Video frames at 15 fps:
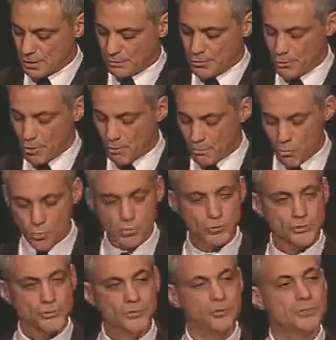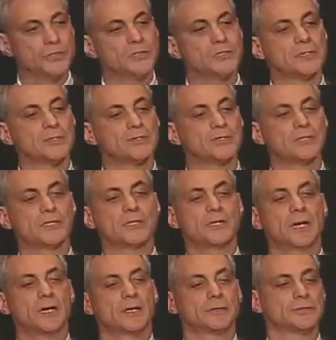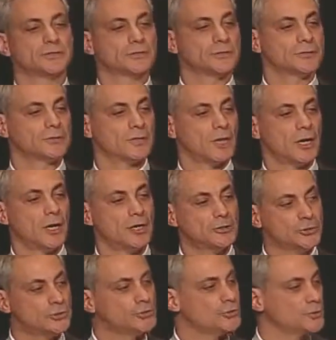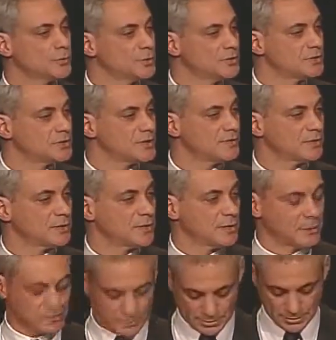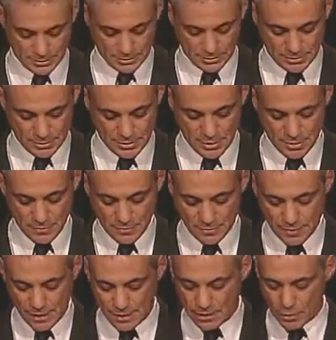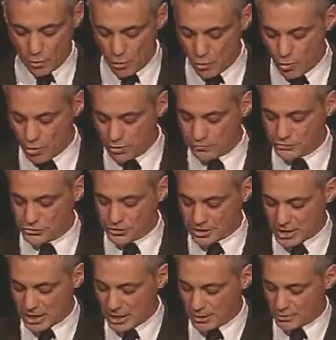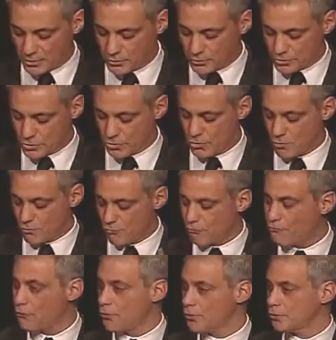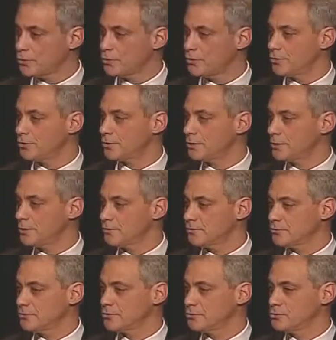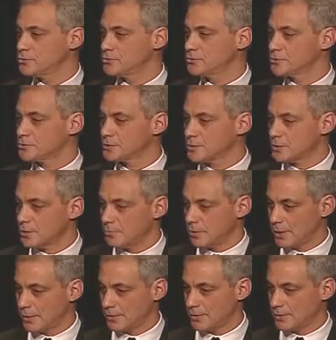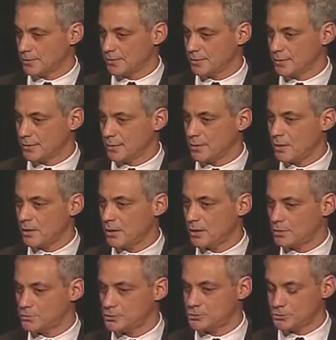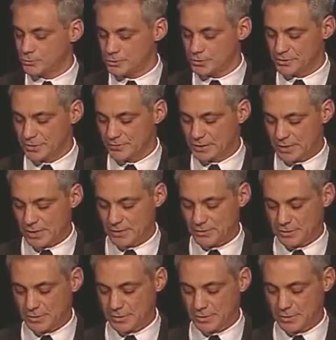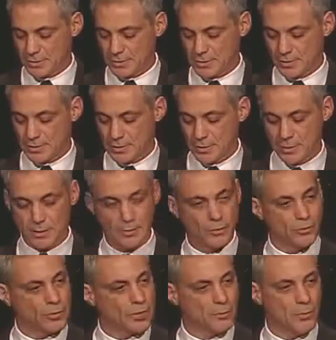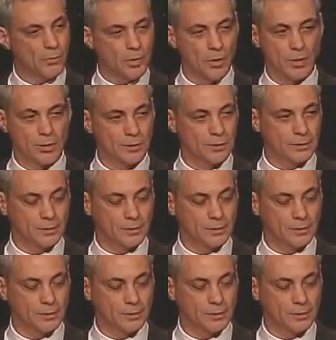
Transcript: There are more students in our city colleges, 127,000, than in all of Chicago's four-year institutions combined, 127,000. Now, don't get me wrong.